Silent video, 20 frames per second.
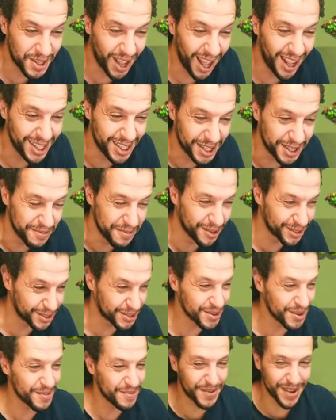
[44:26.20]
19
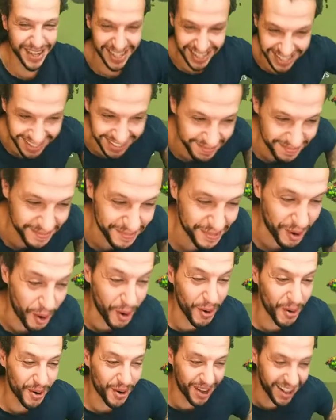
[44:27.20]
moves, no biggie.
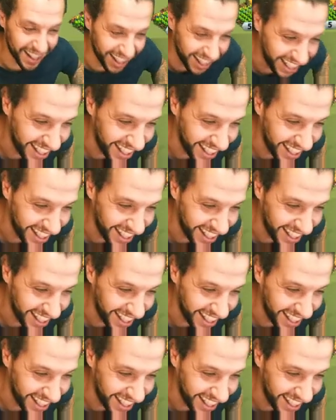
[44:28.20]
Bro!